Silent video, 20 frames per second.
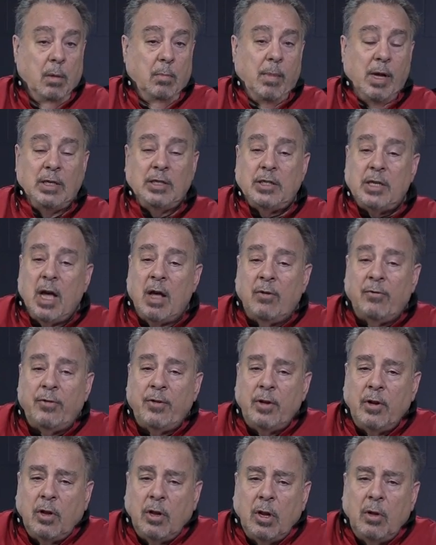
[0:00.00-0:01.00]
myself
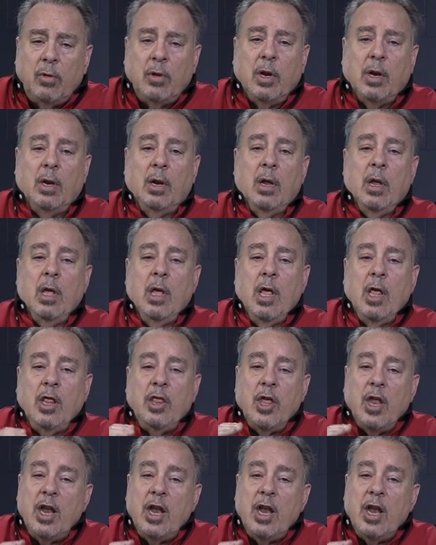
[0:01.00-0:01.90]
included, the